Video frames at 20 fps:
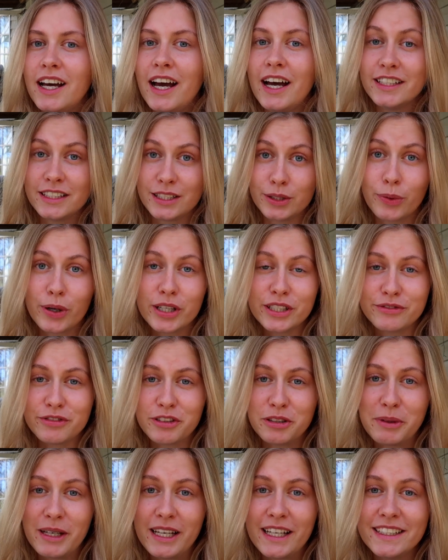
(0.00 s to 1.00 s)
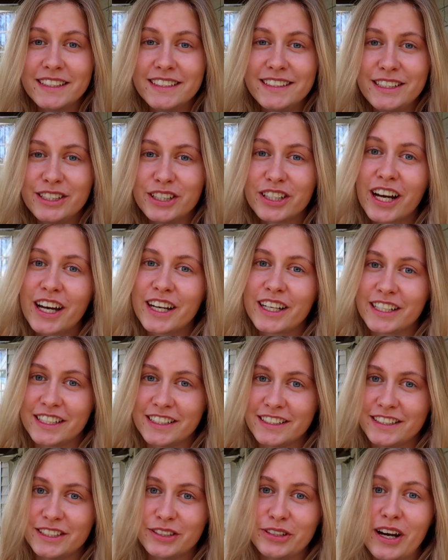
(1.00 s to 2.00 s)
as it was for me, you're gonna
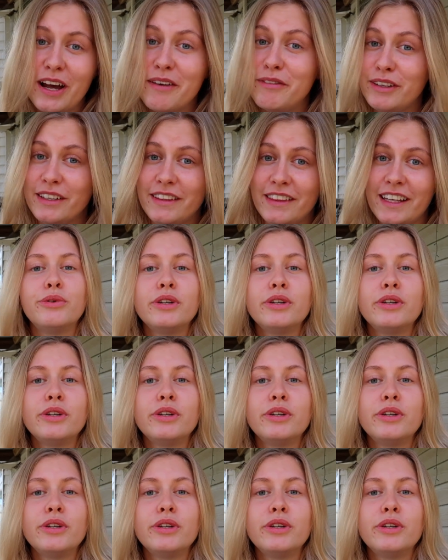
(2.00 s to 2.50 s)
consider everything.